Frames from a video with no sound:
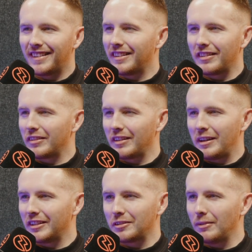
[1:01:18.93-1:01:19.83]

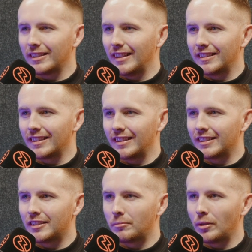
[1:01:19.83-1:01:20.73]
That doesn't make sense to the
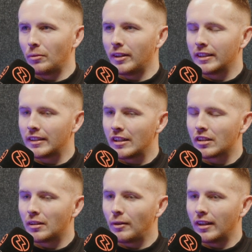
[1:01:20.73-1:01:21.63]
listener, but
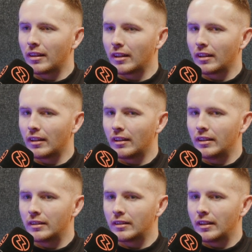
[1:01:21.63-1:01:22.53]
essentially what I think
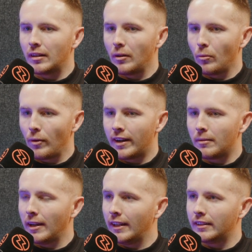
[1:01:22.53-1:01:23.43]
is that when
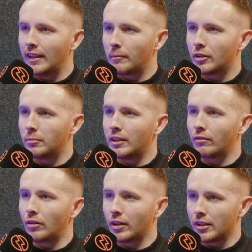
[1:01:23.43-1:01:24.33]
I'm 80, I'm going to be in a
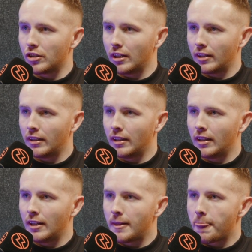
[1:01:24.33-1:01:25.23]
rocking chair,
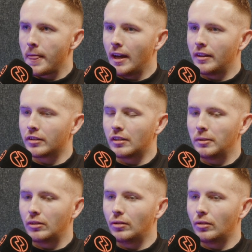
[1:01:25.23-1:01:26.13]
and there's going to
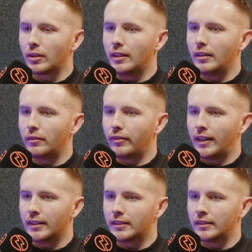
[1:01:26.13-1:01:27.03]
be two key
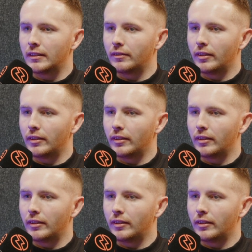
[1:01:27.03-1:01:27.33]
facets